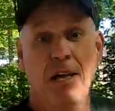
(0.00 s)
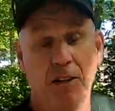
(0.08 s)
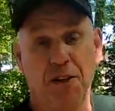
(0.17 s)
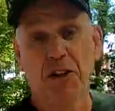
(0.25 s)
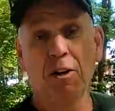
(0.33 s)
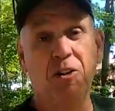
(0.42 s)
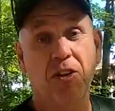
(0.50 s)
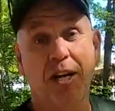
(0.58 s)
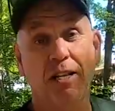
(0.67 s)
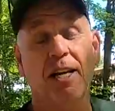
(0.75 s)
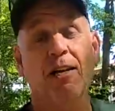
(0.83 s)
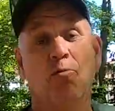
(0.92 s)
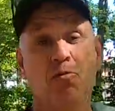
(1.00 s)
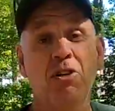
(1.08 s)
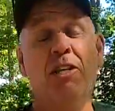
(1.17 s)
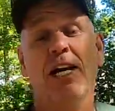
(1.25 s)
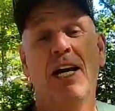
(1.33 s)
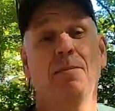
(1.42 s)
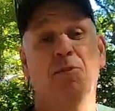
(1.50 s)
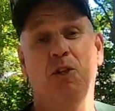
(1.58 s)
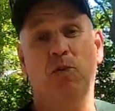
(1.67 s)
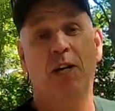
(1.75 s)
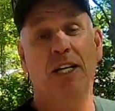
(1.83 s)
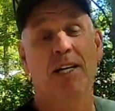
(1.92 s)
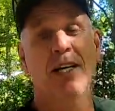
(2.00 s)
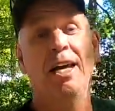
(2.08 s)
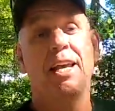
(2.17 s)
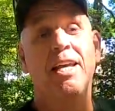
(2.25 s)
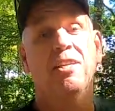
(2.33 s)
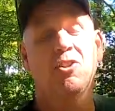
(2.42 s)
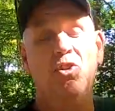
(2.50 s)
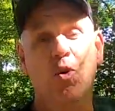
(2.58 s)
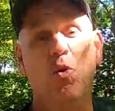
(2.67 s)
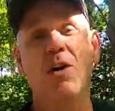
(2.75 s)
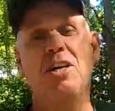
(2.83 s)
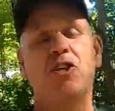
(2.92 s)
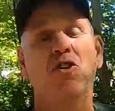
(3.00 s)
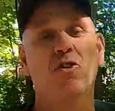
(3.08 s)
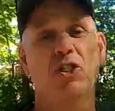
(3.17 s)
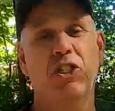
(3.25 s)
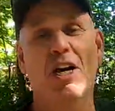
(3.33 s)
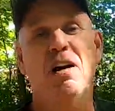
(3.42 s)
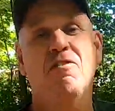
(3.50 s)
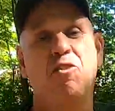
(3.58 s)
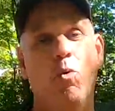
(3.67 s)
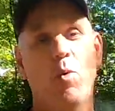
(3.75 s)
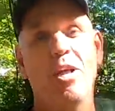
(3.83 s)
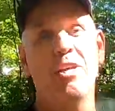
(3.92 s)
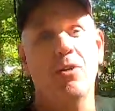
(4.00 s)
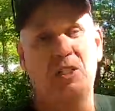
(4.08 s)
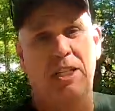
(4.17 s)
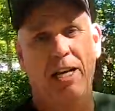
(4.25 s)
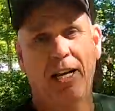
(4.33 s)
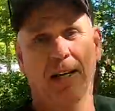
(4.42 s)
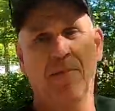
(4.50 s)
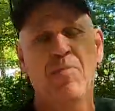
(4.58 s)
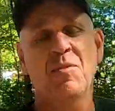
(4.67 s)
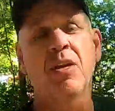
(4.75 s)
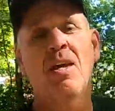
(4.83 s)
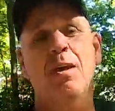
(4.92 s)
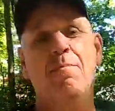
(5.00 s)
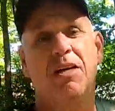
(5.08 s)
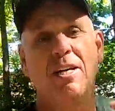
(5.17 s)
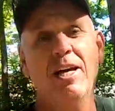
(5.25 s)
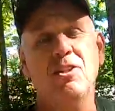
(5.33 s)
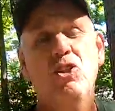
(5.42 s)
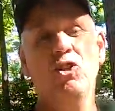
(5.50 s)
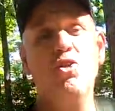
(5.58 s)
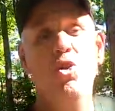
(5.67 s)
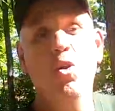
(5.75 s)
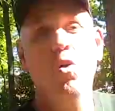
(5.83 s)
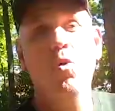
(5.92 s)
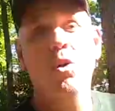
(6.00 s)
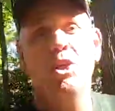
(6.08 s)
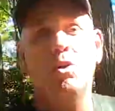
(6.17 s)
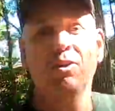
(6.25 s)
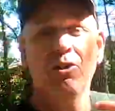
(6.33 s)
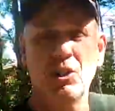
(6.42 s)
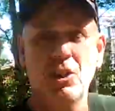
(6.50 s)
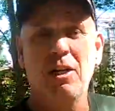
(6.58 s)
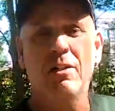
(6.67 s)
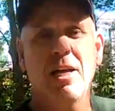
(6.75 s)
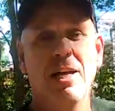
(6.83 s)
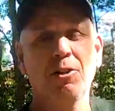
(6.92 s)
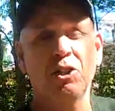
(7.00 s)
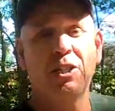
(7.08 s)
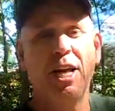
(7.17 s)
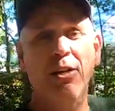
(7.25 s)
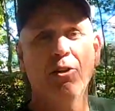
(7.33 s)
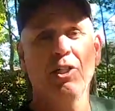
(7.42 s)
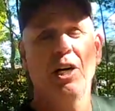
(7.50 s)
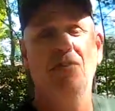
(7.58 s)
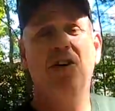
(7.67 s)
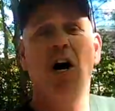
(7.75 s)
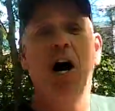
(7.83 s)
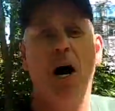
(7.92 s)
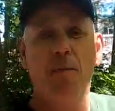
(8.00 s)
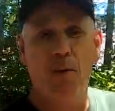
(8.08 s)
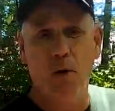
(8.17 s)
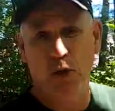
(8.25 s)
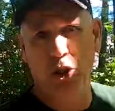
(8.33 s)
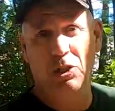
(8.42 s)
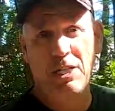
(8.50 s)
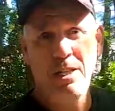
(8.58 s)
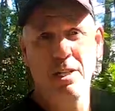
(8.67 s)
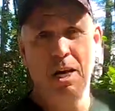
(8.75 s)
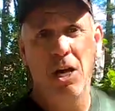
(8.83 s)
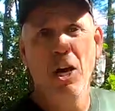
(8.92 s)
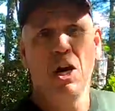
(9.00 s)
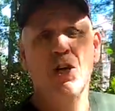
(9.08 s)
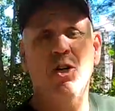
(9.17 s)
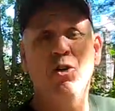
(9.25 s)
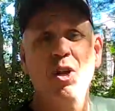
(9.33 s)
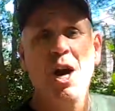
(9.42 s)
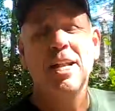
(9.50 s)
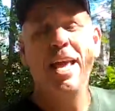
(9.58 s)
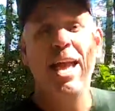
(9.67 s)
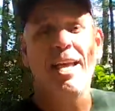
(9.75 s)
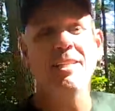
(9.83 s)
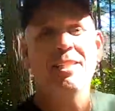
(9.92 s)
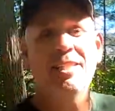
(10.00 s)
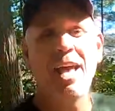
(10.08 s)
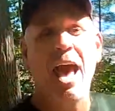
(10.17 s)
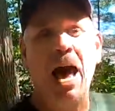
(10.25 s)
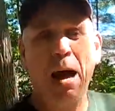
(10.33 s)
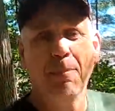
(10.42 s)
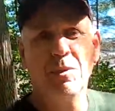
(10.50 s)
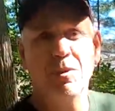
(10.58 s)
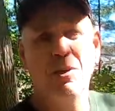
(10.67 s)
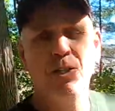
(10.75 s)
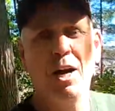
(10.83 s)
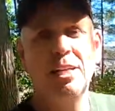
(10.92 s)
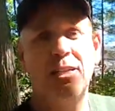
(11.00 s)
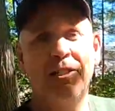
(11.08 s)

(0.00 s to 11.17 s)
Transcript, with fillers: And the third thing that it really helps you with is knowing yourself the way you tick. And because you know you understand yourself emotionally, you're not as apt or you're not